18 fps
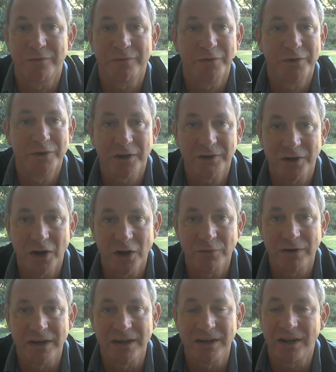not
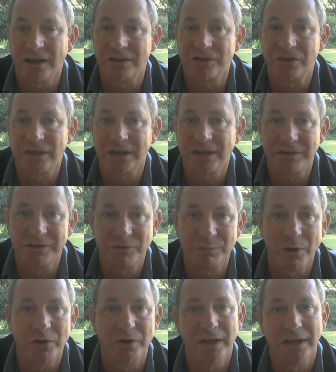overindulging in
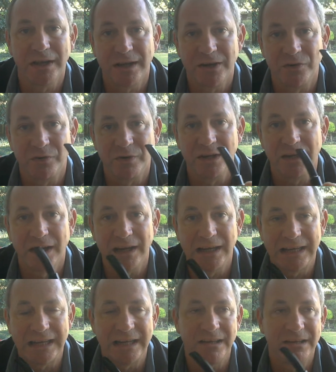smoking and drinking
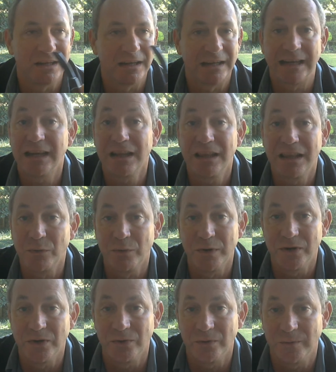and eating and anything
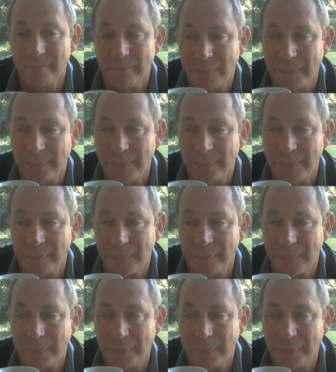we do.